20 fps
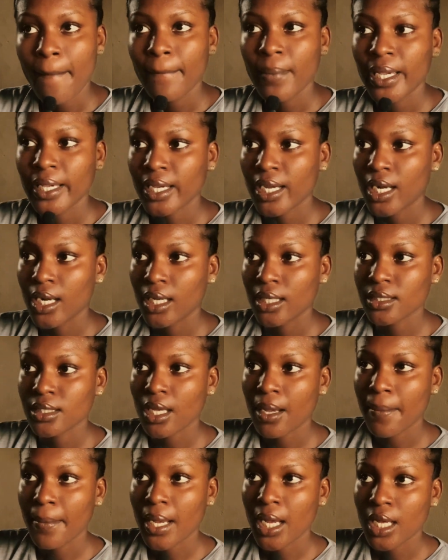my
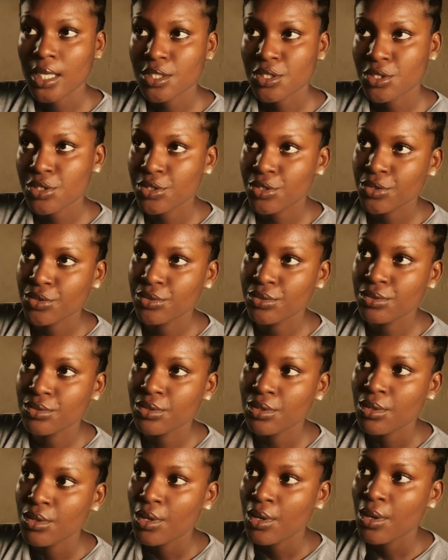character, my
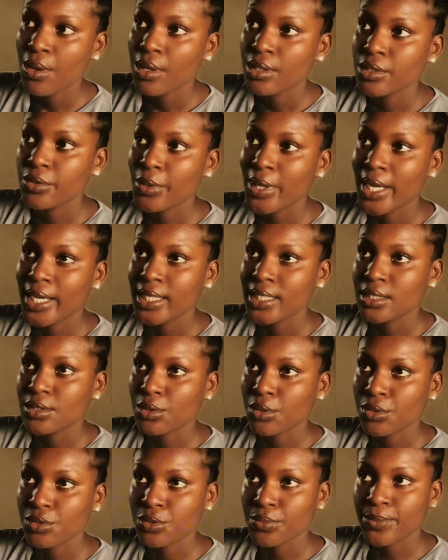attitude, the way I
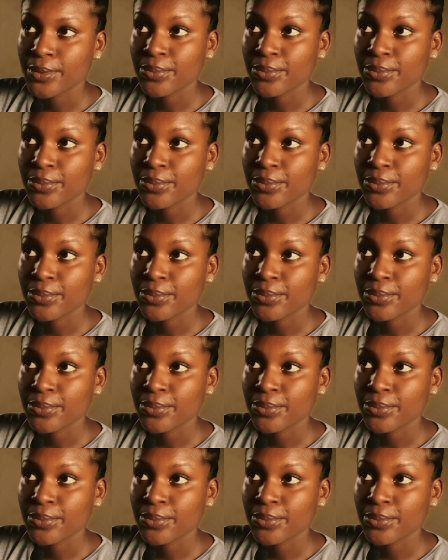talk to